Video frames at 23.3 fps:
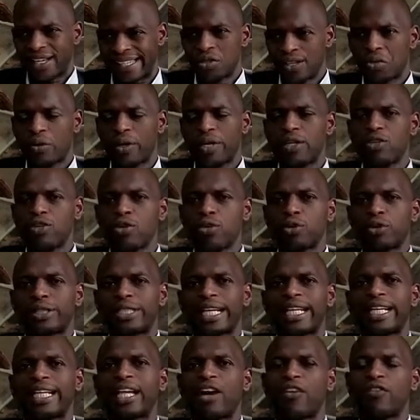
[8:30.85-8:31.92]
You know, when you
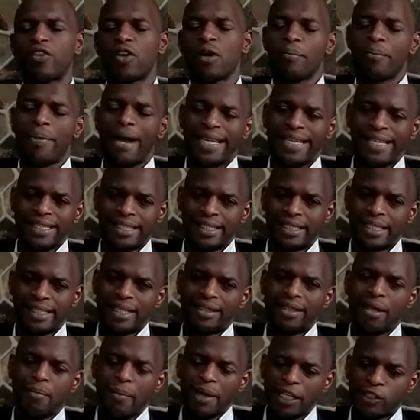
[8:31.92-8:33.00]
take care of your mind,
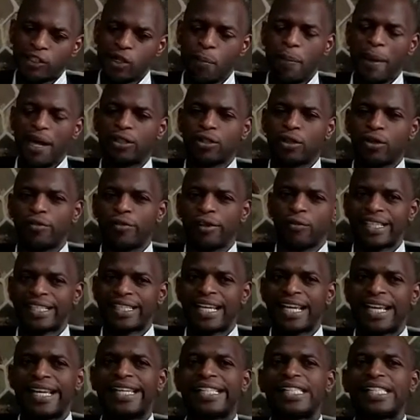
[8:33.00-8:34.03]
the mental part of it,